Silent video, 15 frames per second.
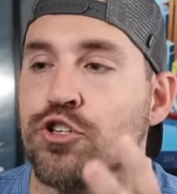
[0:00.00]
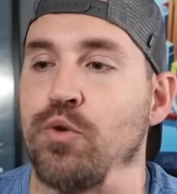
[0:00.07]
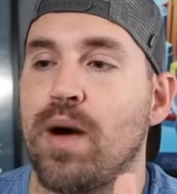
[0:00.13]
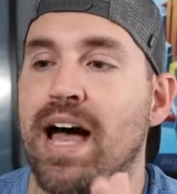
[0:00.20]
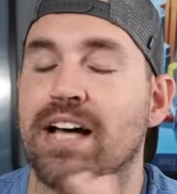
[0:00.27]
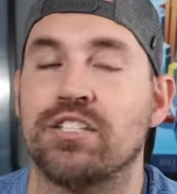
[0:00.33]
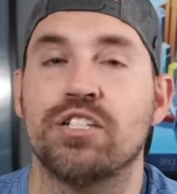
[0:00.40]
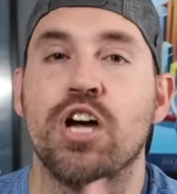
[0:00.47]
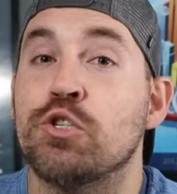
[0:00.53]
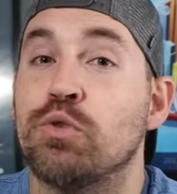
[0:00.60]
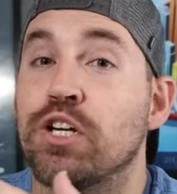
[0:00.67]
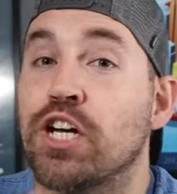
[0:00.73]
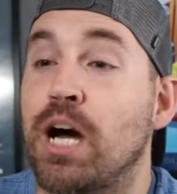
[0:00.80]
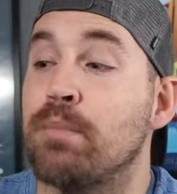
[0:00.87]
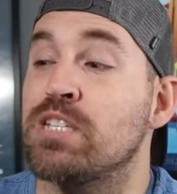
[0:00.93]
US. So when
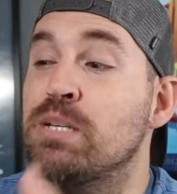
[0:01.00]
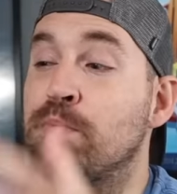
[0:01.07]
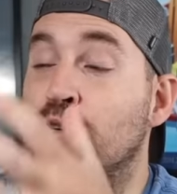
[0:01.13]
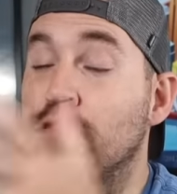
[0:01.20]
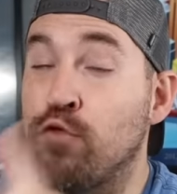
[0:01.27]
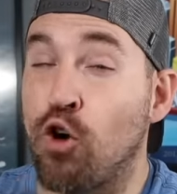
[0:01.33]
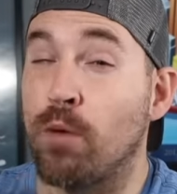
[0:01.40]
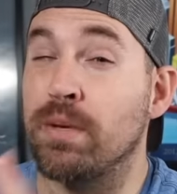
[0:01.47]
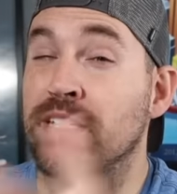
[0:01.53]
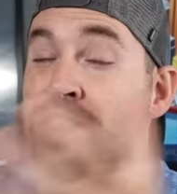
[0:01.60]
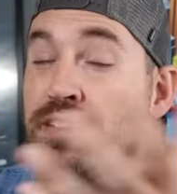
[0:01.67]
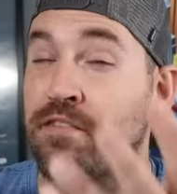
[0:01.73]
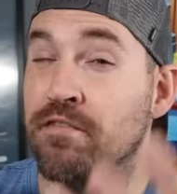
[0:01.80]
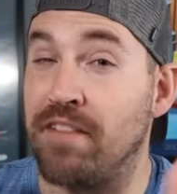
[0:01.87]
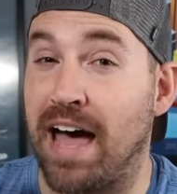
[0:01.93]
it comes to performance
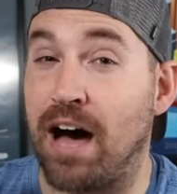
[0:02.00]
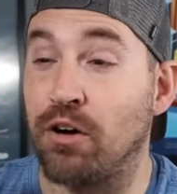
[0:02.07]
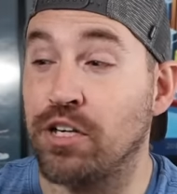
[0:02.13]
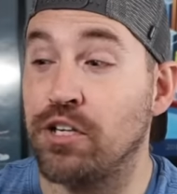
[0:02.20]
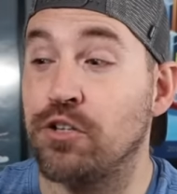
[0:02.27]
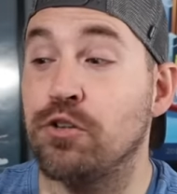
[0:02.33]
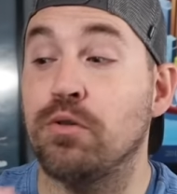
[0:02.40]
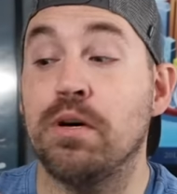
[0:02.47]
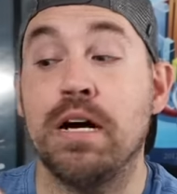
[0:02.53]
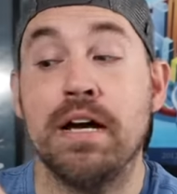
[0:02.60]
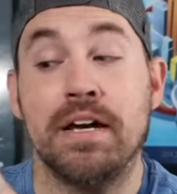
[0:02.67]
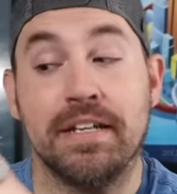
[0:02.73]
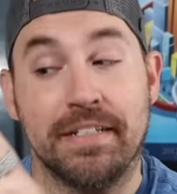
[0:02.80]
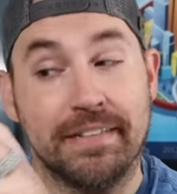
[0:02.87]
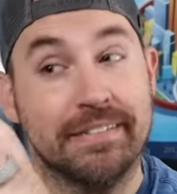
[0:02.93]
and value,
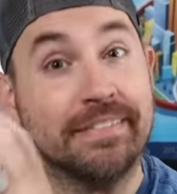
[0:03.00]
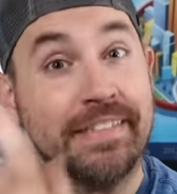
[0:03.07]
you know,